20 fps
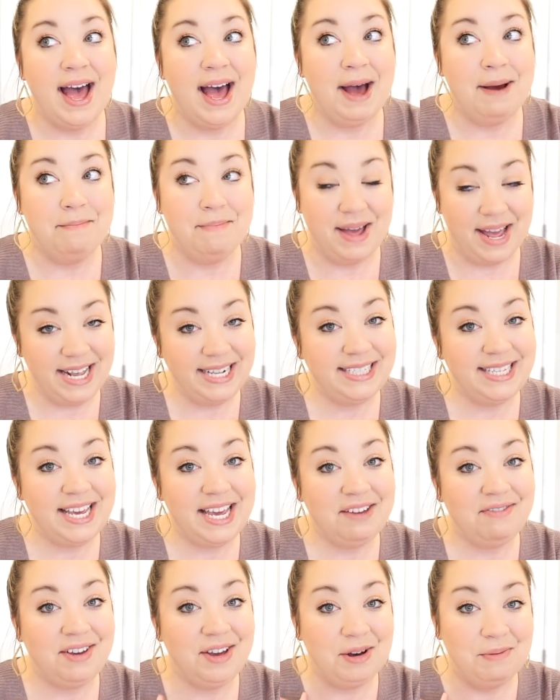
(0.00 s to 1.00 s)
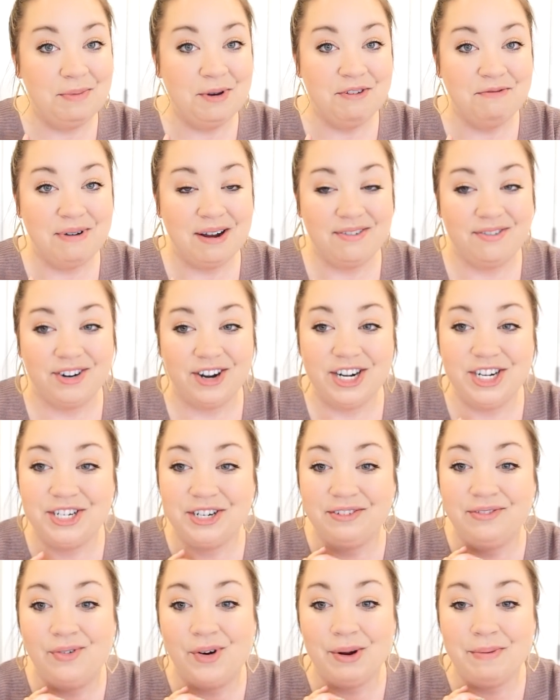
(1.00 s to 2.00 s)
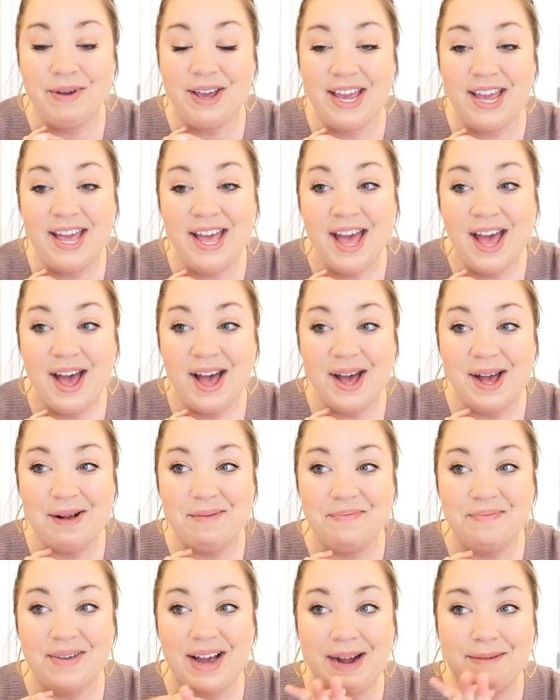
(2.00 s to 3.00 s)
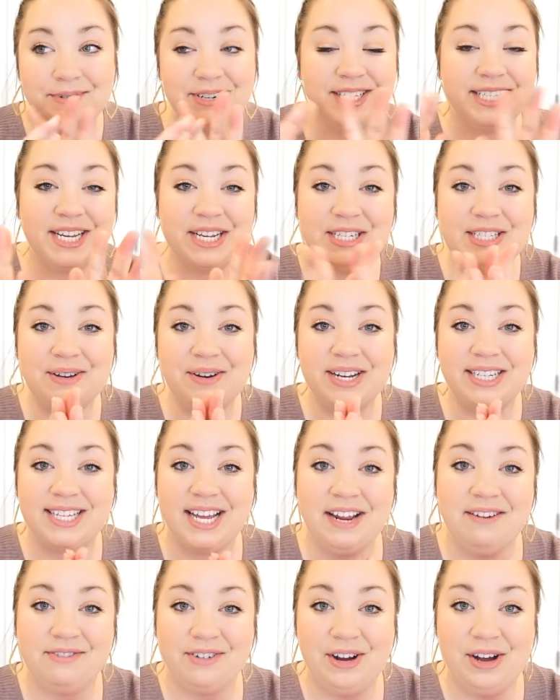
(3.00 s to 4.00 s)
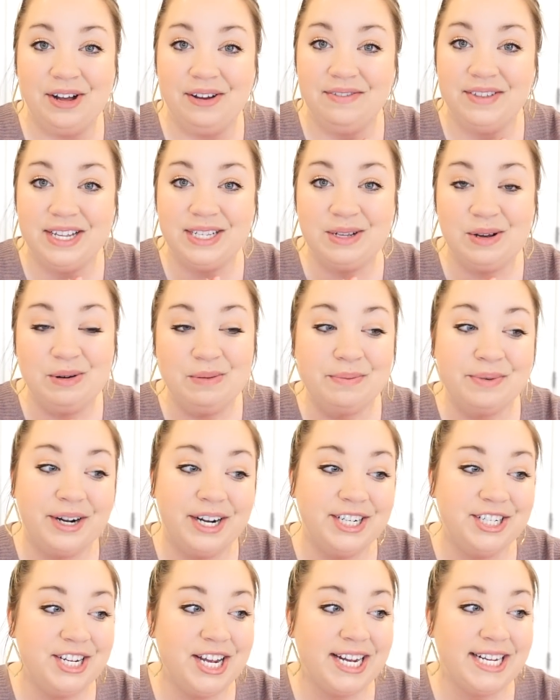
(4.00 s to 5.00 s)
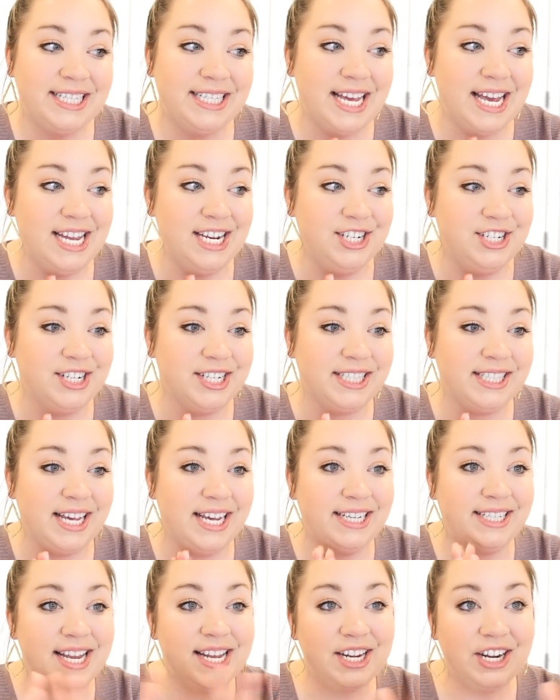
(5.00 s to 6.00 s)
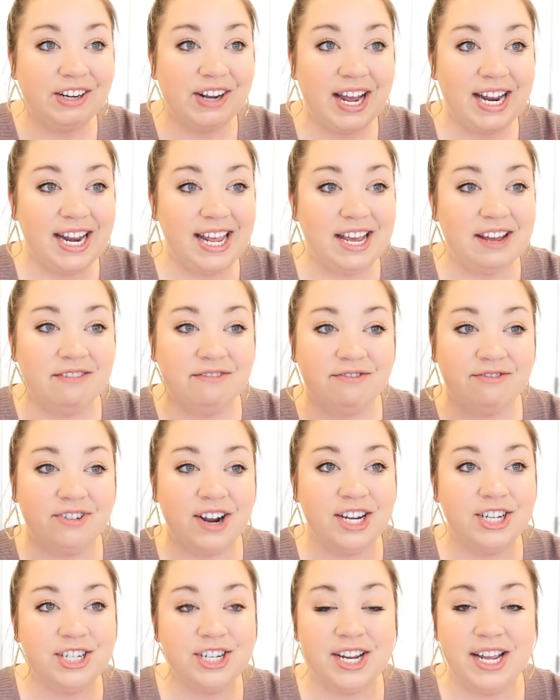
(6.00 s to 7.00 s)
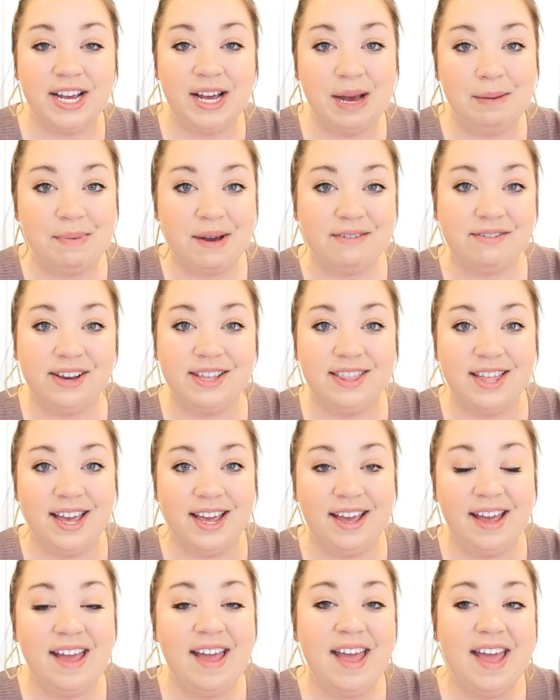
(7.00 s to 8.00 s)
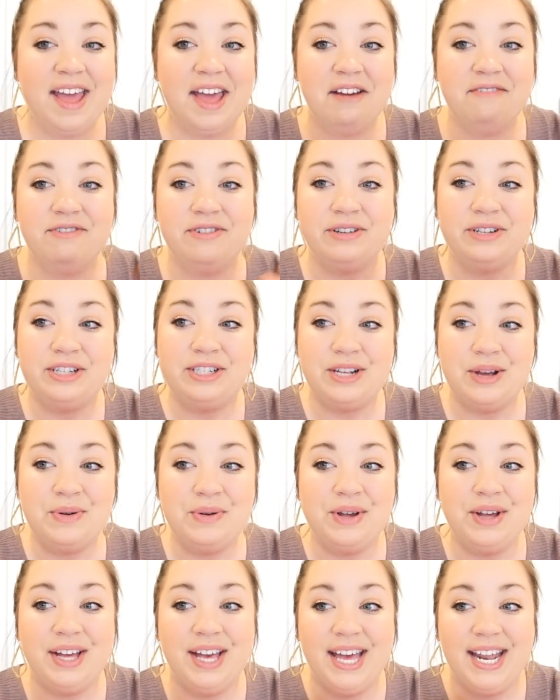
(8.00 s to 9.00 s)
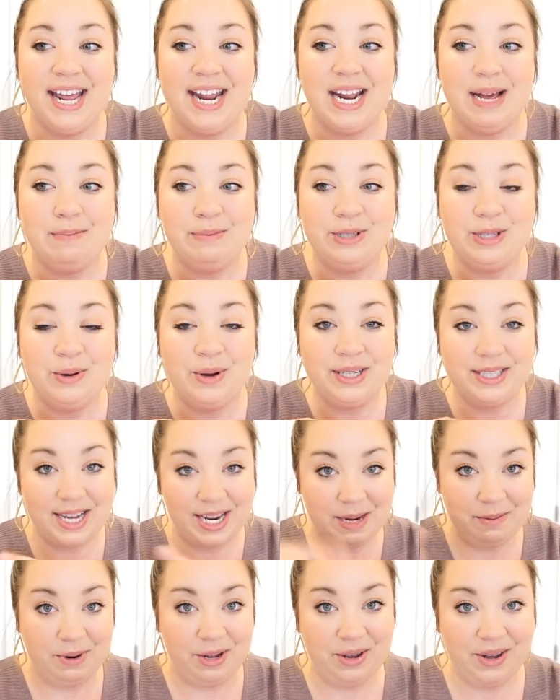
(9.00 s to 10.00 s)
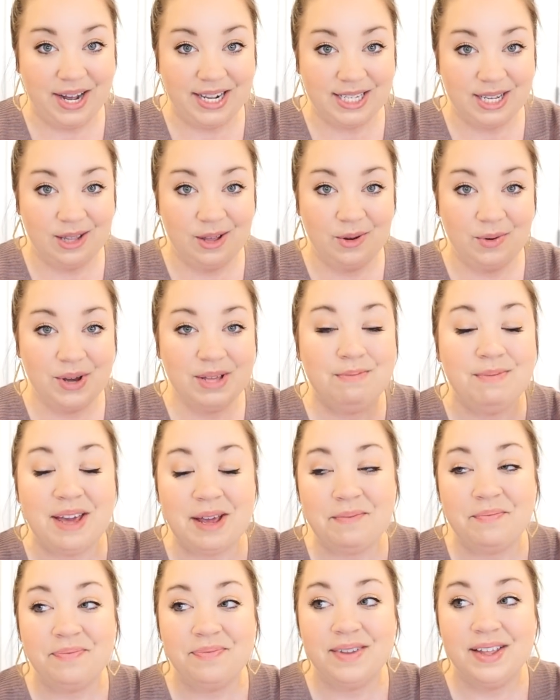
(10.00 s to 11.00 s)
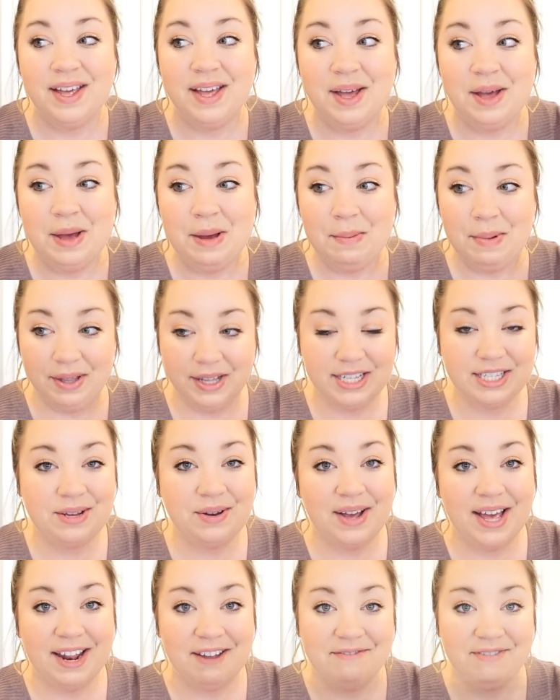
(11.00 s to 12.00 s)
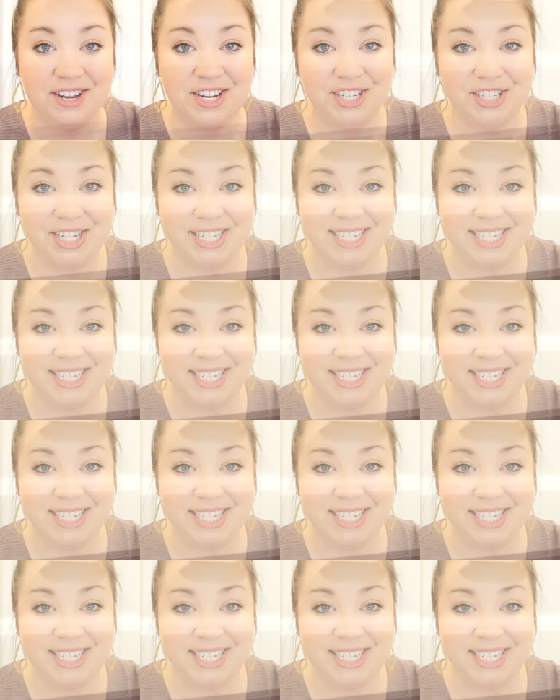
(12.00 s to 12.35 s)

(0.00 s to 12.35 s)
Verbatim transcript: I may see if he'll move my furniture for me. Um, but I'm just like so excited for all of these home projects and just like decorating and freshening up everything. It feels so good and I'm so excited to bring you guys along with me. But let's go ahead and finish